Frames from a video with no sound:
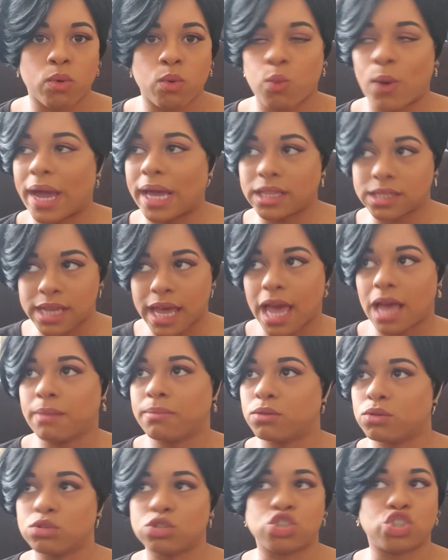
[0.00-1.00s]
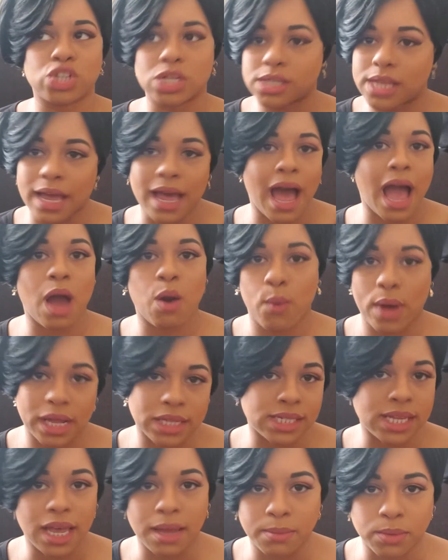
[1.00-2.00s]
wait tables just like I wait
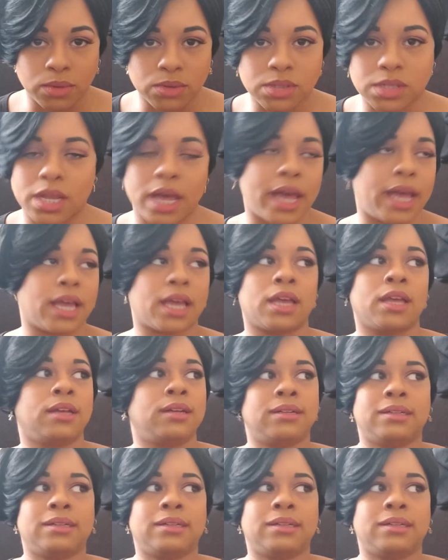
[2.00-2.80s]
tables. Like,